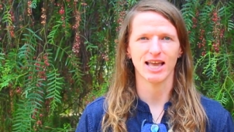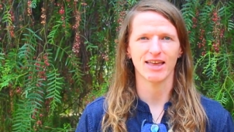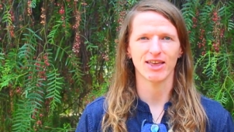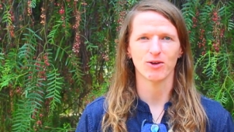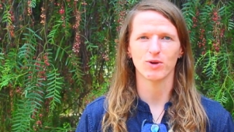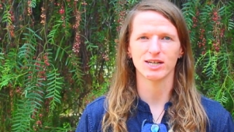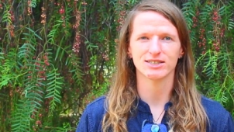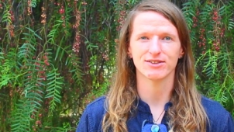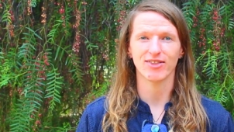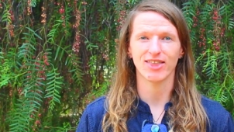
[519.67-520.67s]
and they
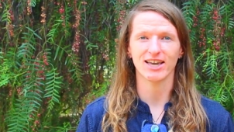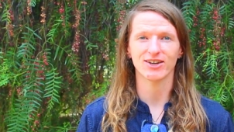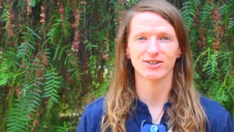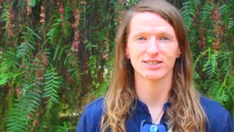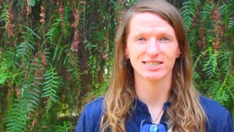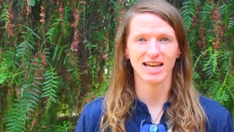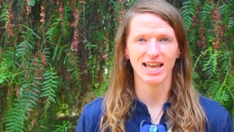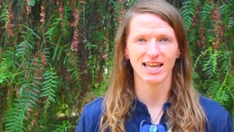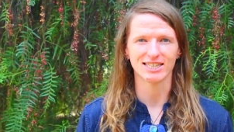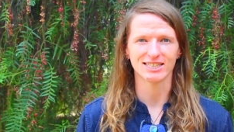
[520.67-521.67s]
wish that they could
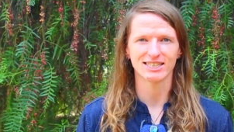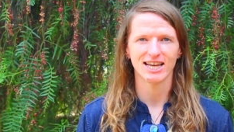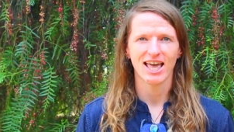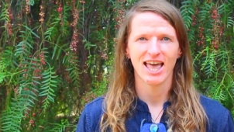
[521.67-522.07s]
change.